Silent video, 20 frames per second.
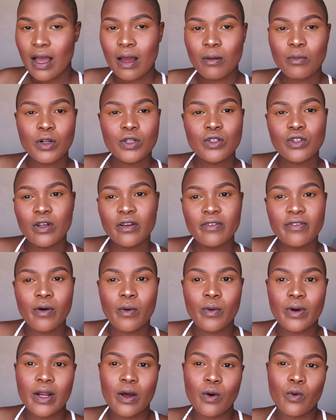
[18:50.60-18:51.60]
I'm not sure if I
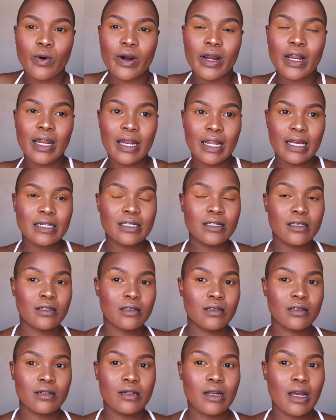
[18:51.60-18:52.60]
want to wear
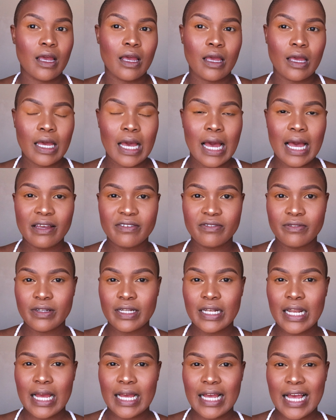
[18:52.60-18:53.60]
lashes today I
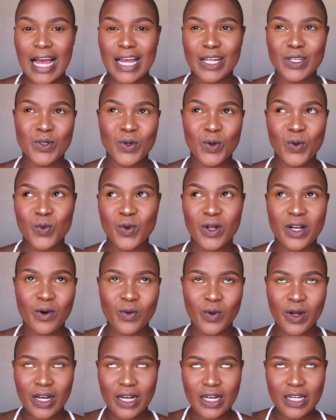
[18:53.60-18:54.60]
feel like I don't want to
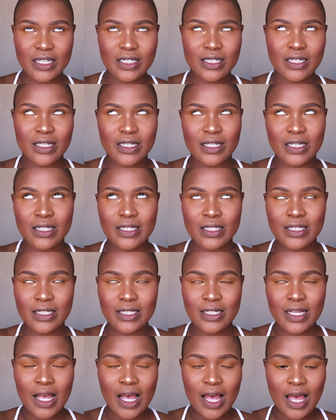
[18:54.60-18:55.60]
wear
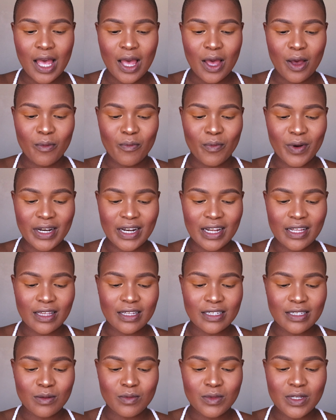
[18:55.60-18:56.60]
lashes but at
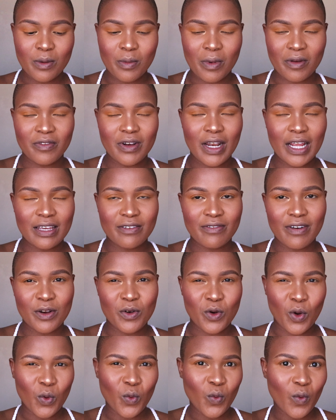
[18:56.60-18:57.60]
the same time I feel like if I
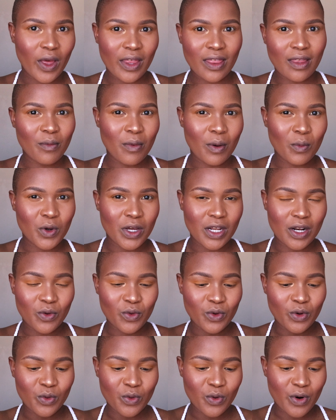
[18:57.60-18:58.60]
don't wear them I'm
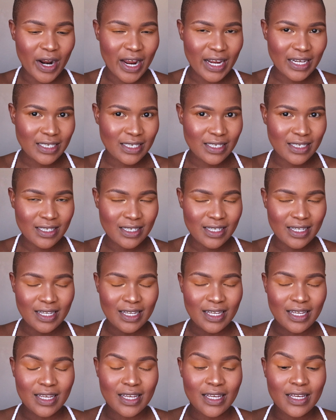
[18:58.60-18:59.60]
gonna regret
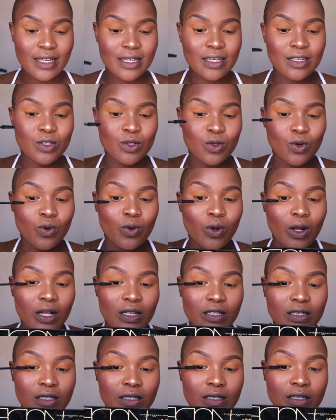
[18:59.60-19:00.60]
so
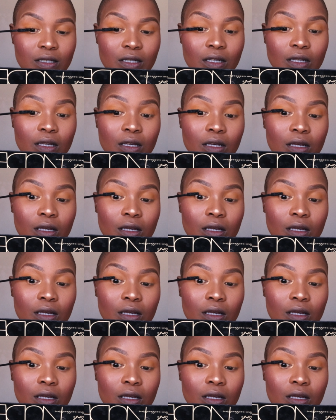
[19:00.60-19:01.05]
I'll just see